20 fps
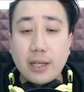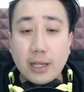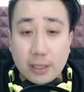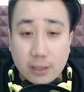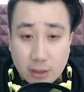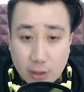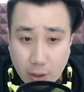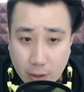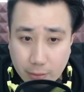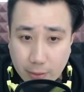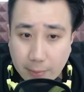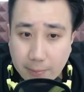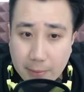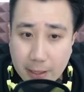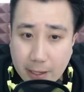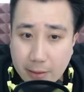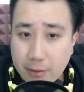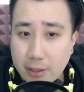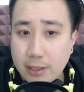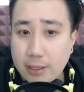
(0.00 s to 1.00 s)
ignoring
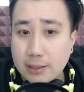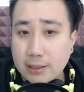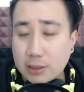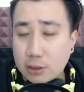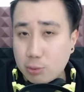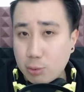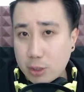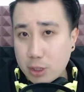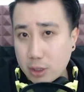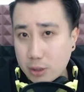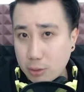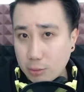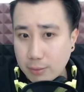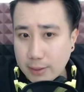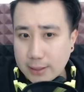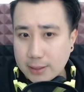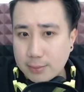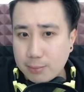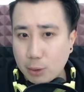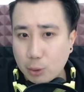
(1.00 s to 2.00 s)
barrier, and switch it to
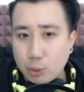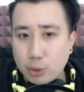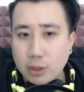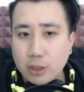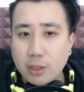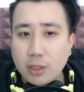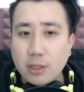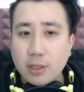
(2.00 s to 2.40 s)
rest mode.